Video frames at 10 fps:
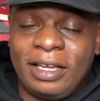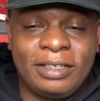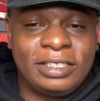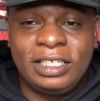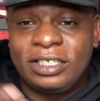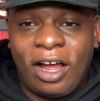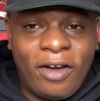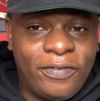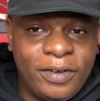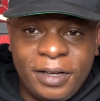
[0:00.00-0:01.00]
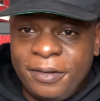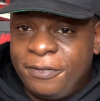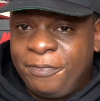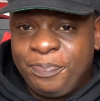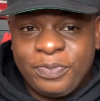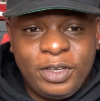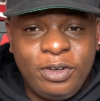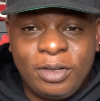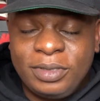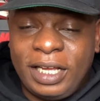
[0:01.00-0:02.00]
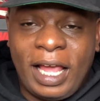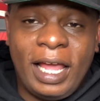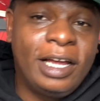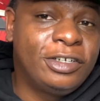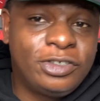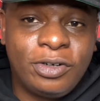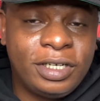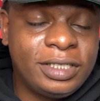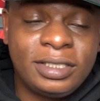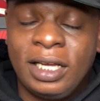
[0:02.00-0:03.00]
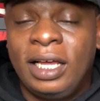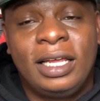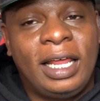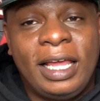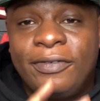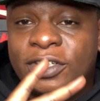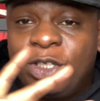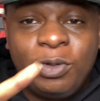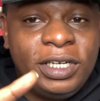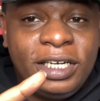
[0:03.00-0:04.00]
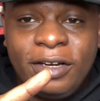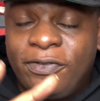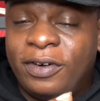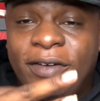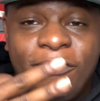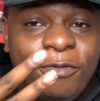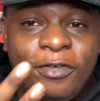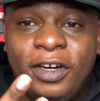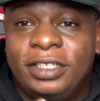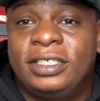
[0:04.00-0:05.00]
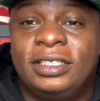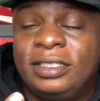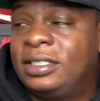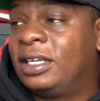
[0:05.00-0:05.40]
just off of, Air Jordans, they give us 3 different versions